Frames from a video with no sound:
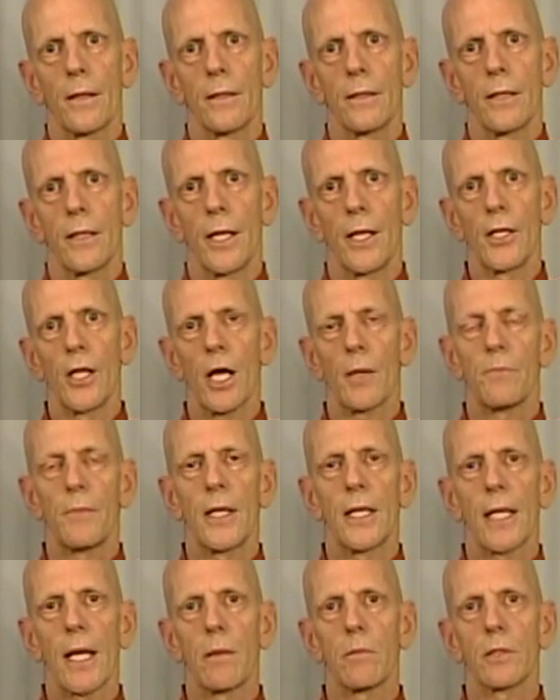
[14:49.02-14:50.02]
and not
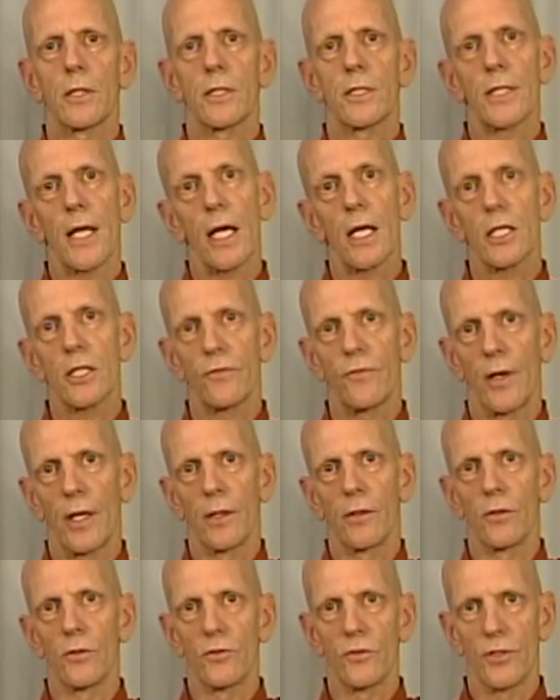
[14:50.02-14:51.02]
being able to satisfy
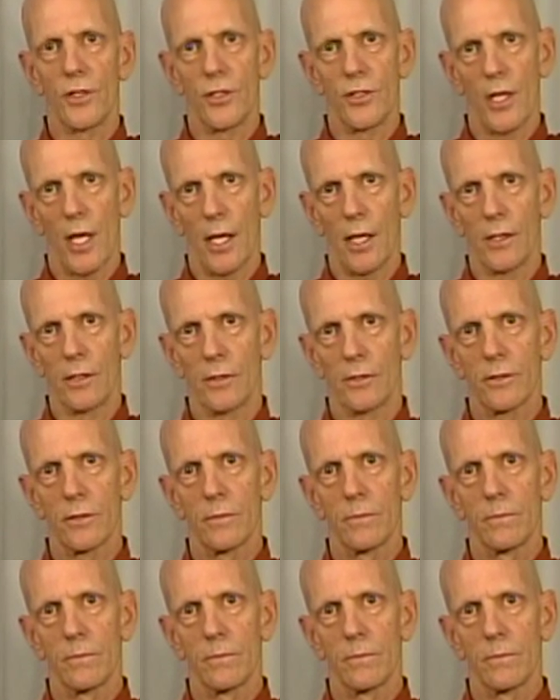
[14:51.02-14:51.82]
those desires.